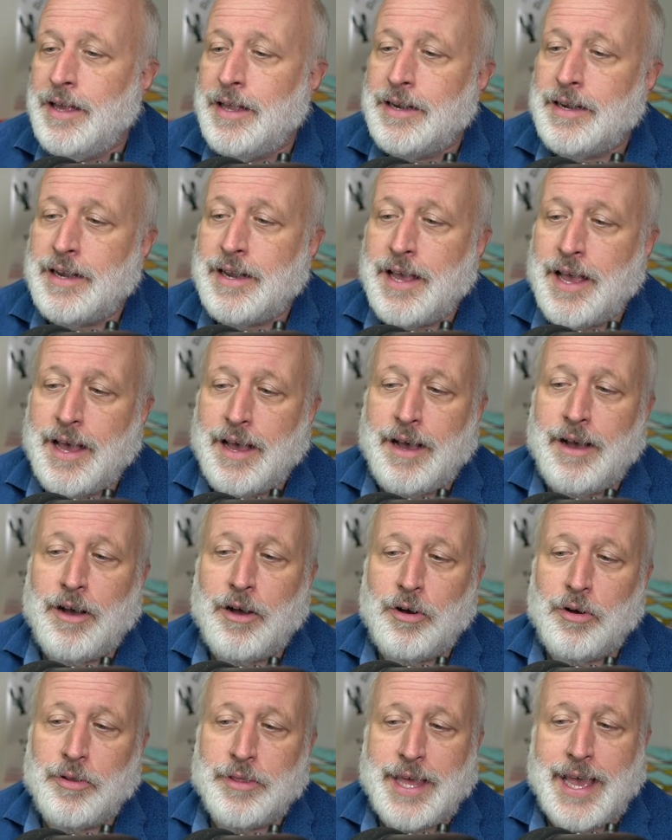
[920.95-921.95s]

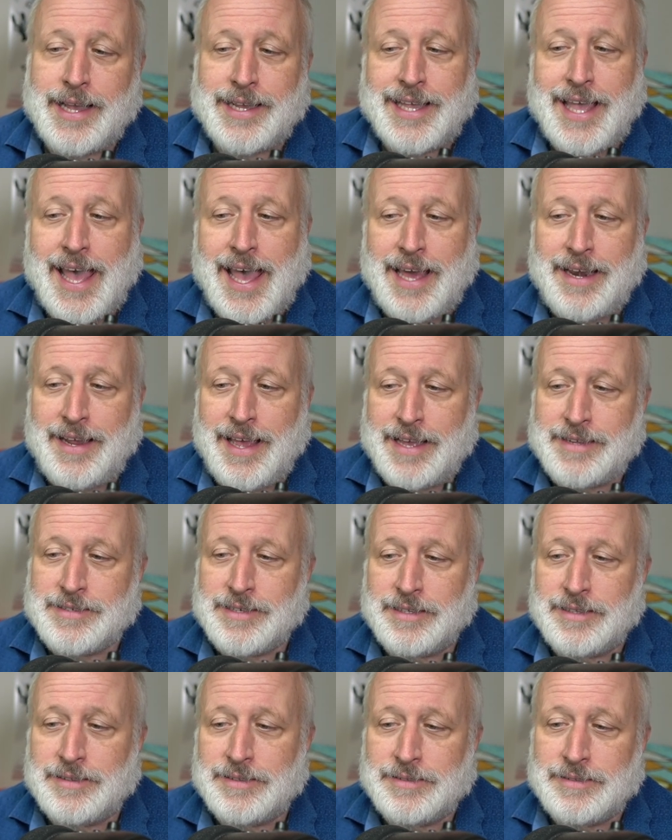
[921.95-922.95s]
Now, that cat has
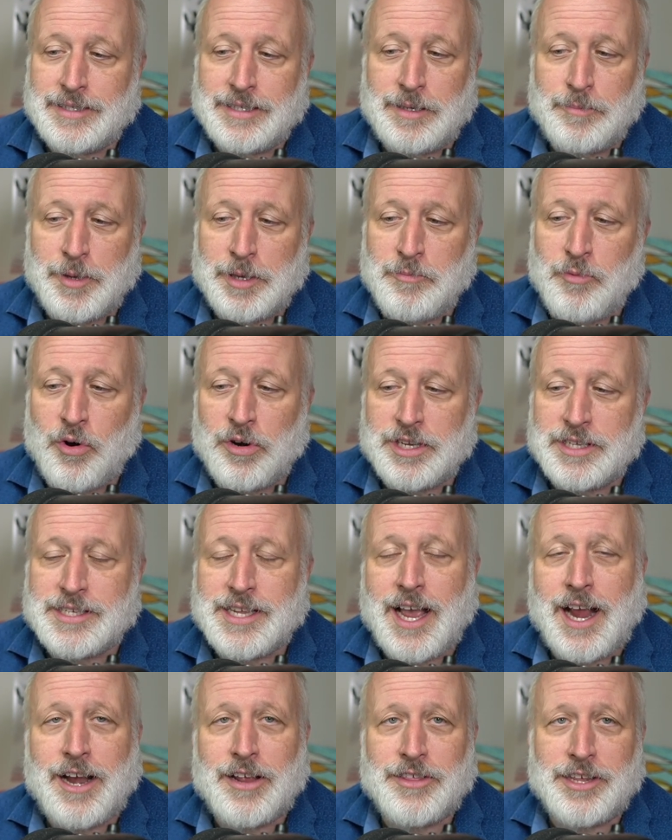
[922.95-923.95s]
a little bit more
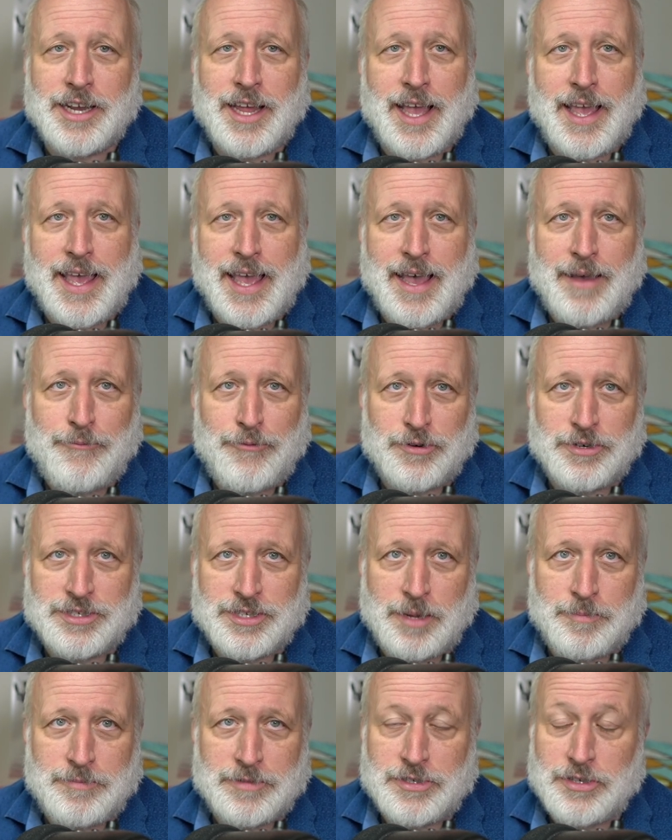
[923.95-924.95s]
desire than I have for
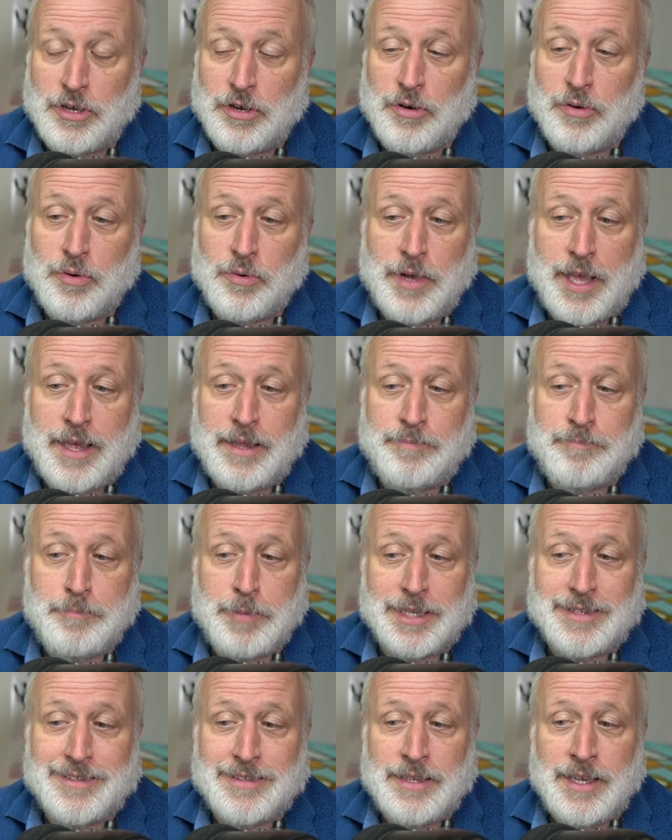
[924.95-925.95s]
some, so, and,
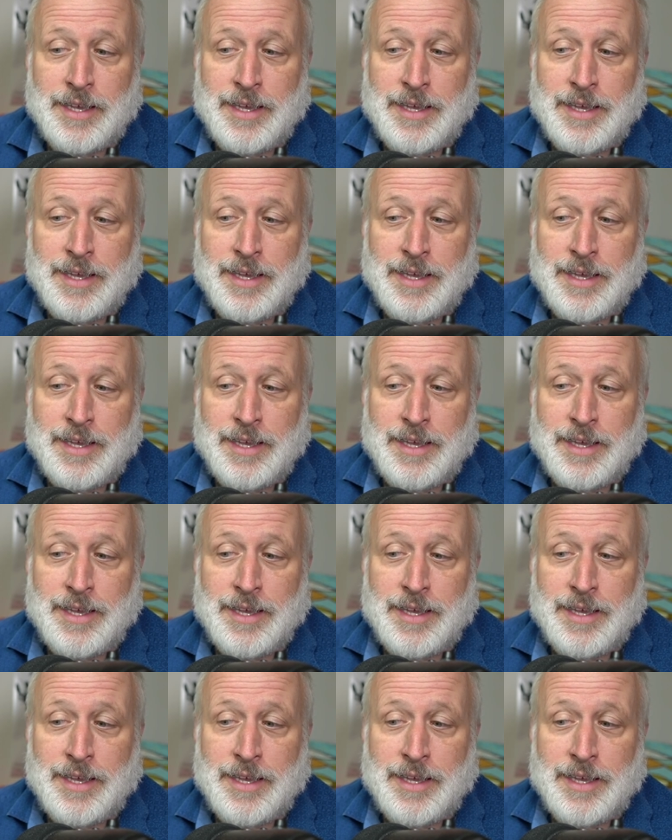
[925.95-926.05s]
but